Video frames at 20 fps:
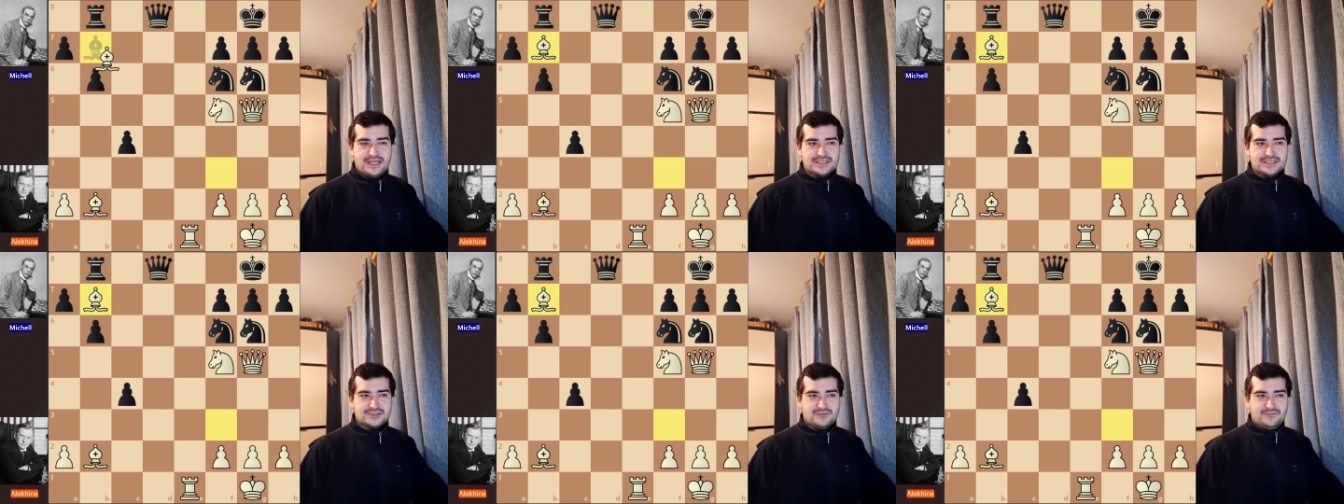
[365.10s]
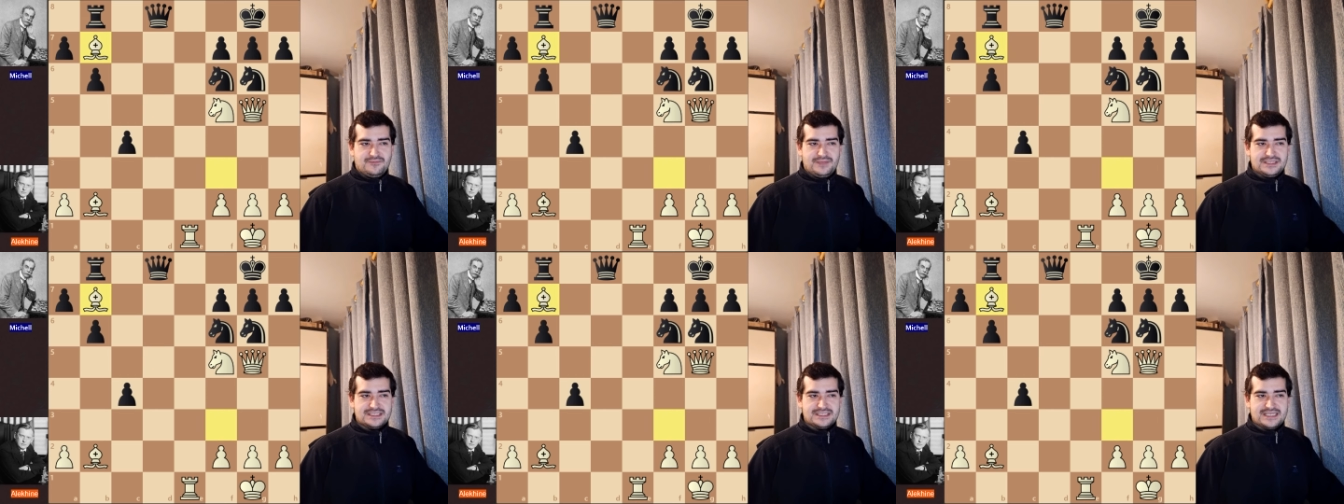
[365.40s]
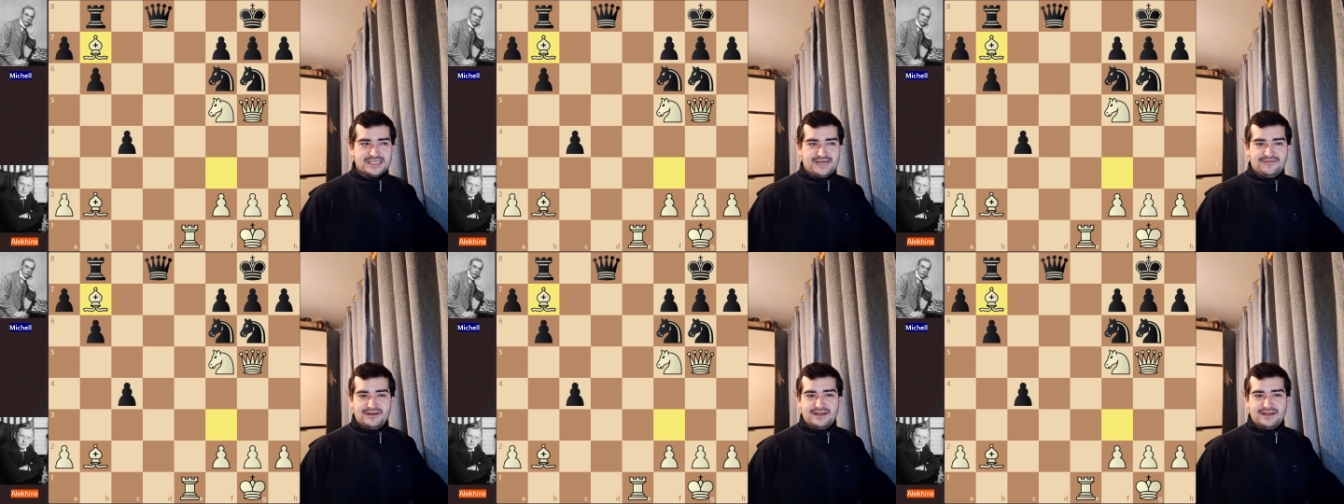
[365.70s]
takes on
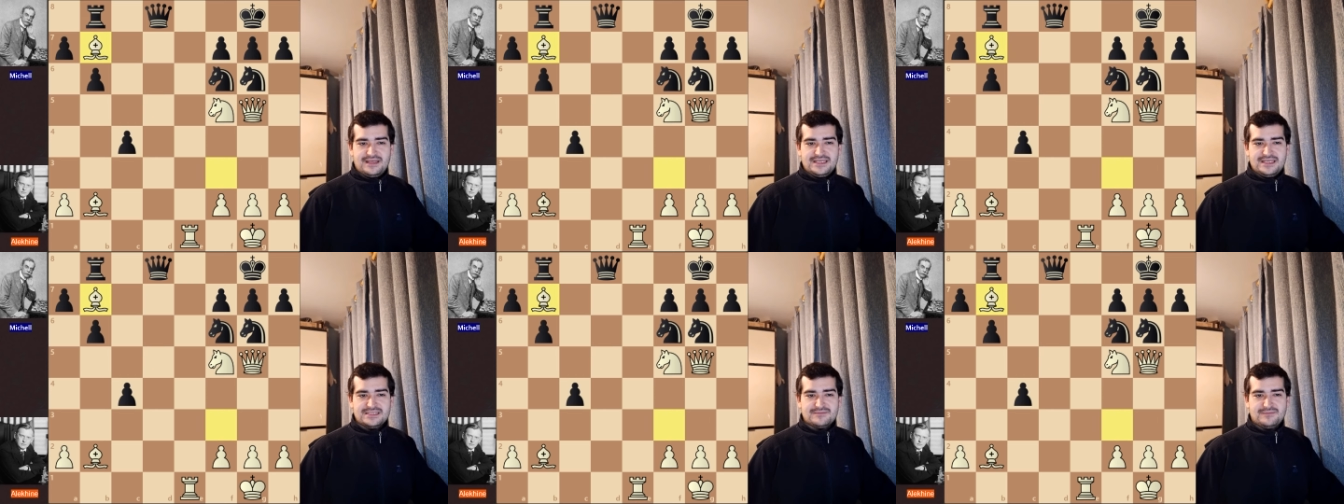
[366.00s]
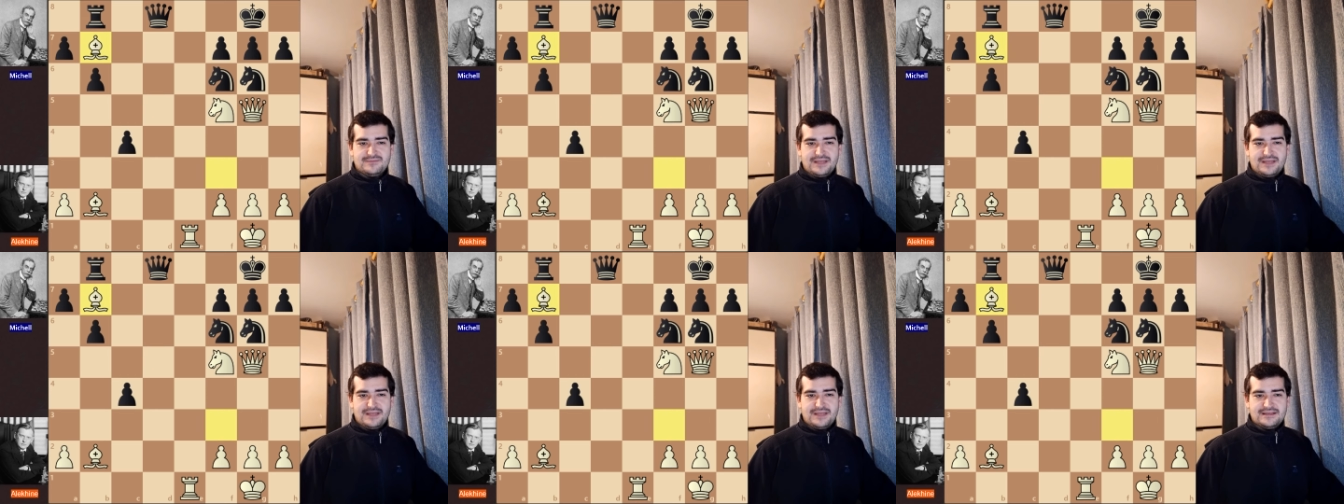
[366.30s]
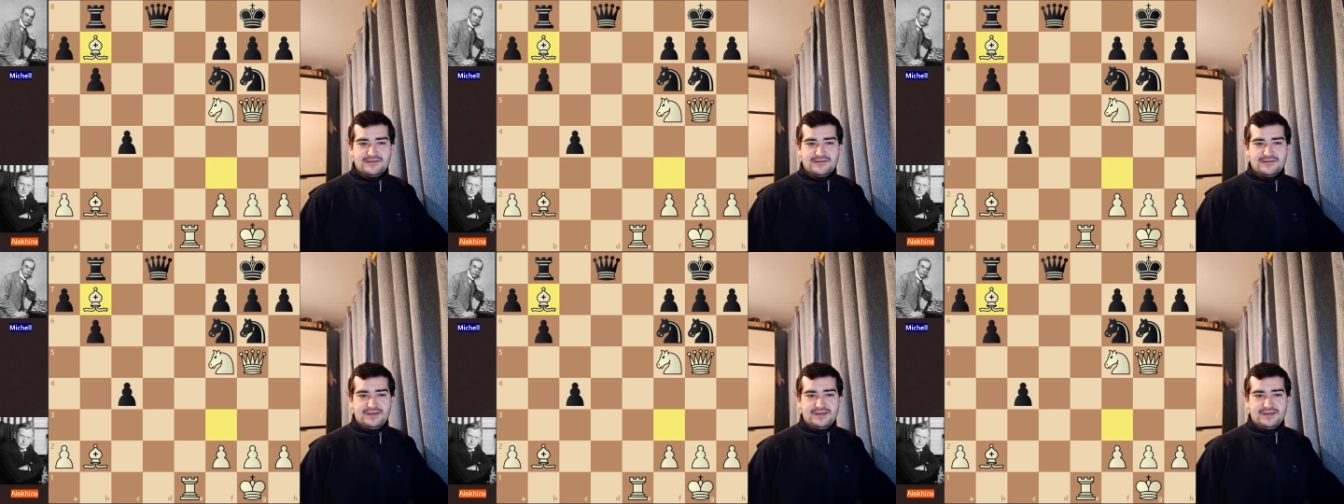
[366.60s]
b7 is played,